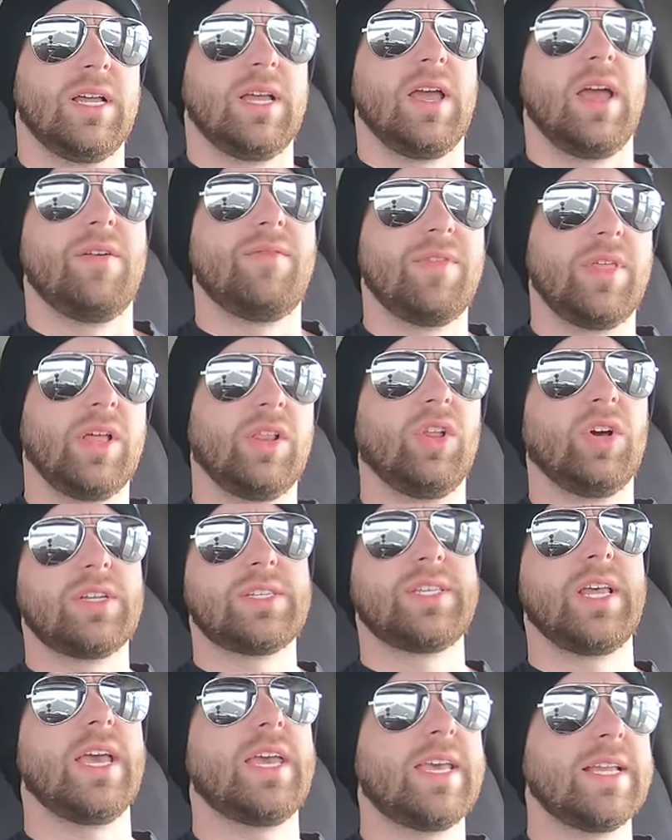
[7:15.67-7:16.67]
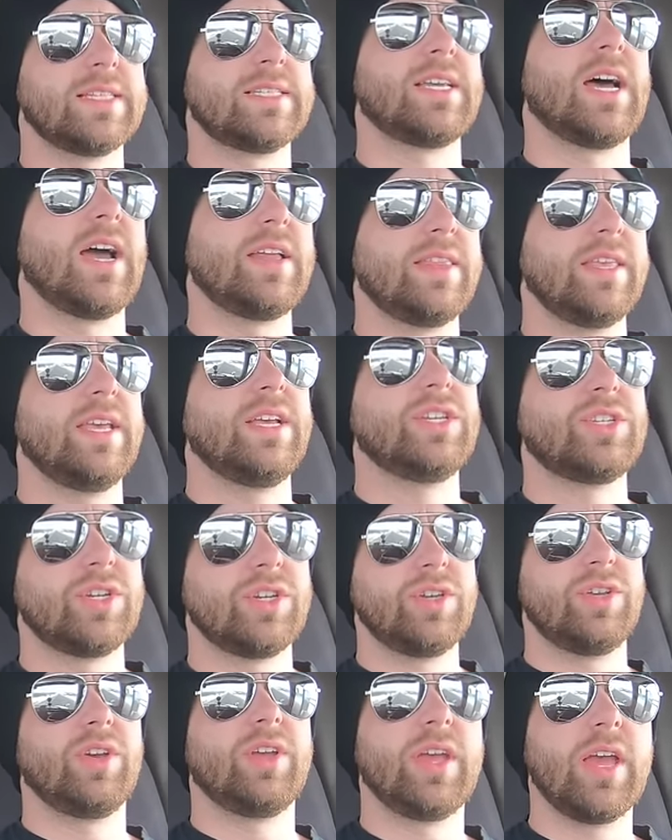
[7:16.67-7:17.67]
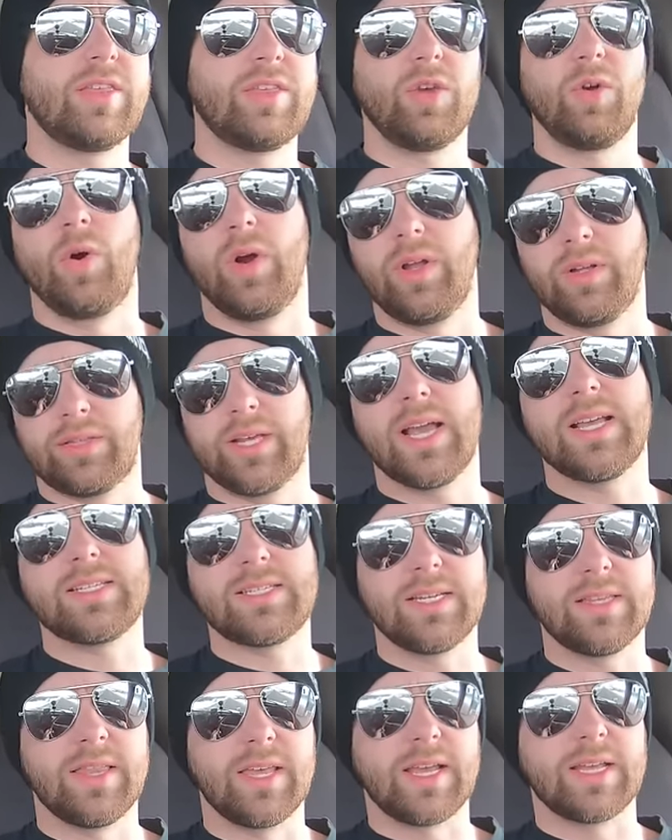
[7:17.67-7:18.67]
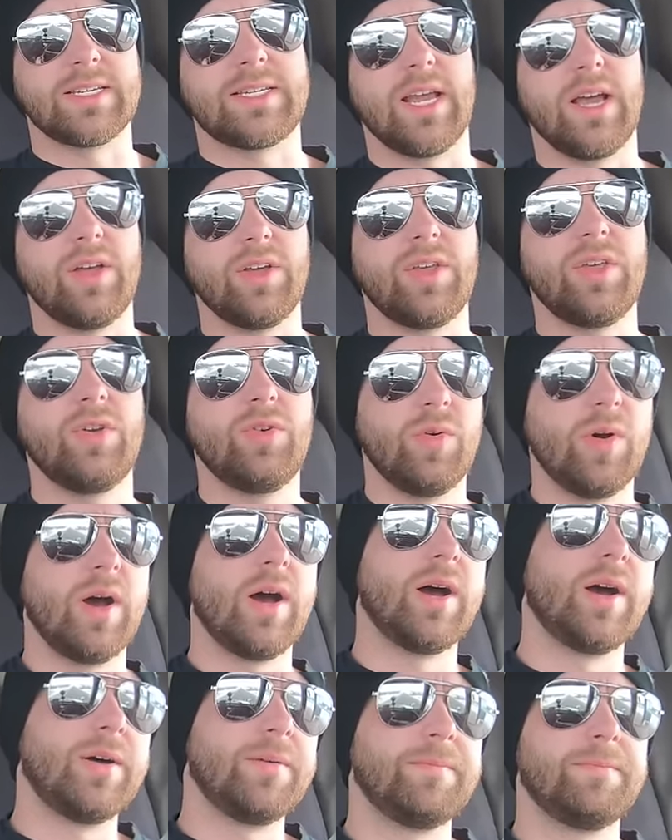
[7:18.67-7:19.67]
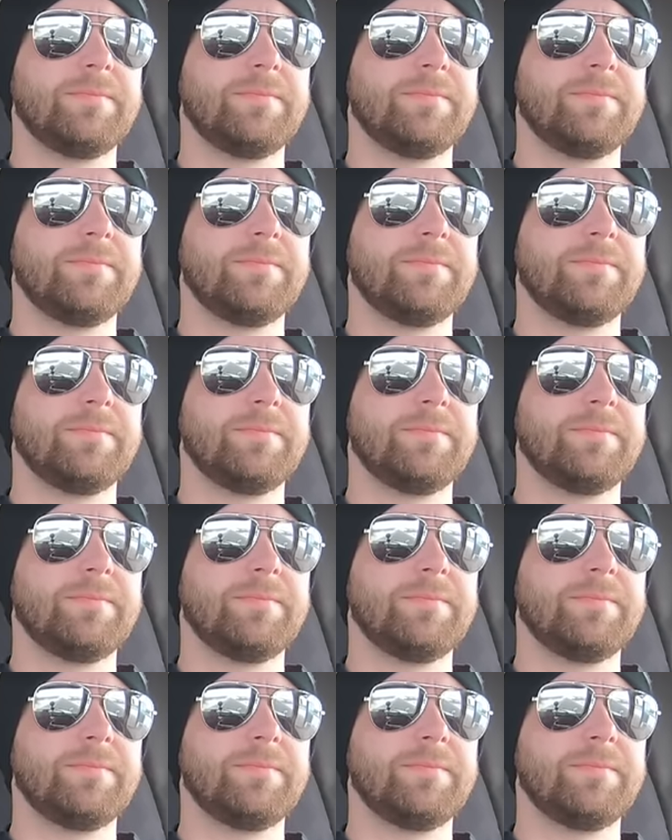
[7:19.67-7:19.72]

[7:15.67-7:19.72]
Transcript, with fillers: everything looks like inside the engine. You can get the oil tested and they can tell you uh,